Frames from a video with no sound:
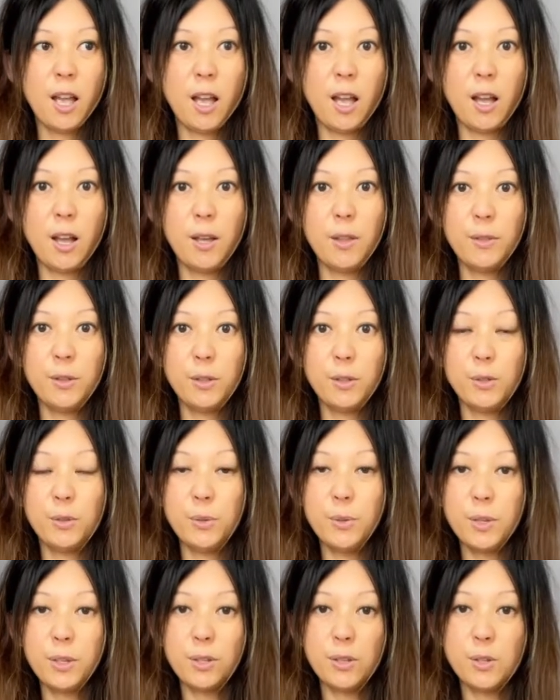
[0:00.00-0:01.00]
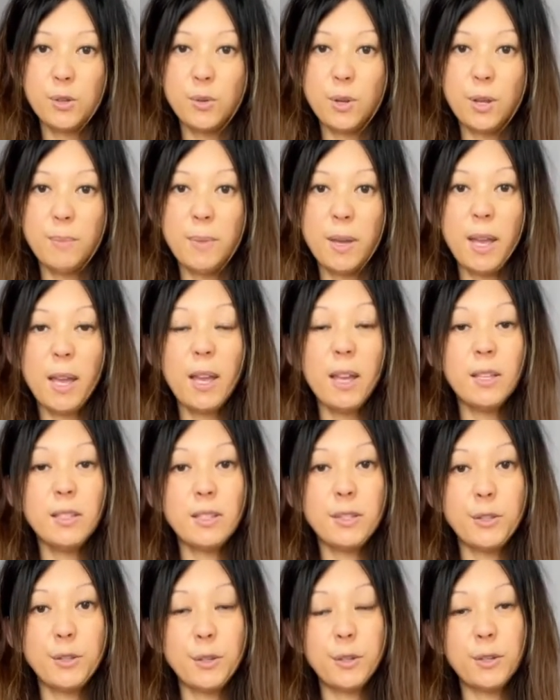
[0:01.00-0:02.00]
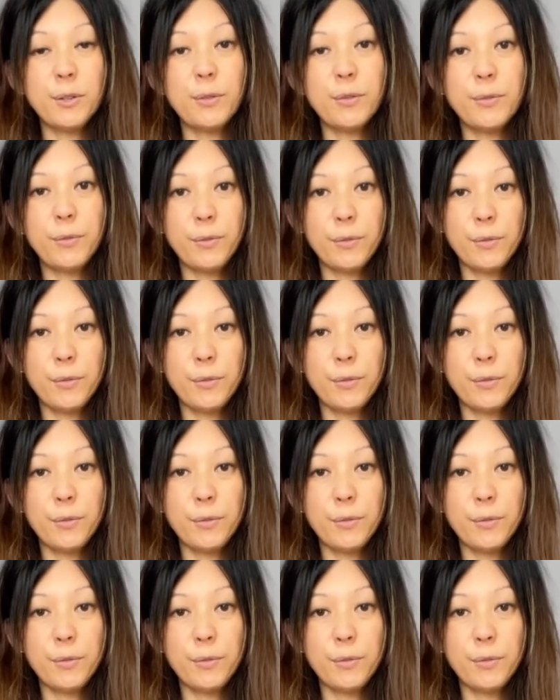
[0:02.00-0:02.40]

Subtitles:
on the two extreme ends of